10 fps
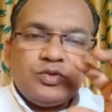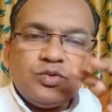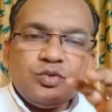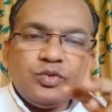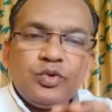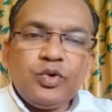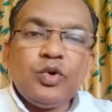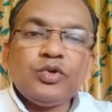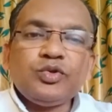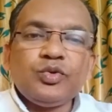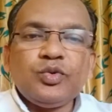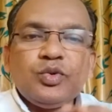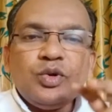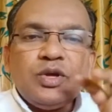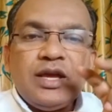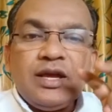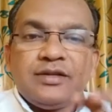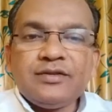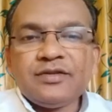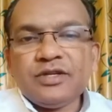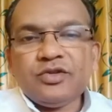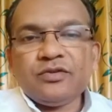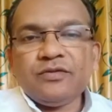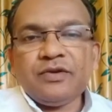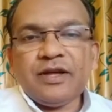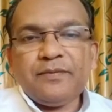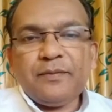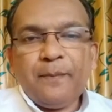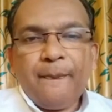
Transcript: to go through 8 stages of life.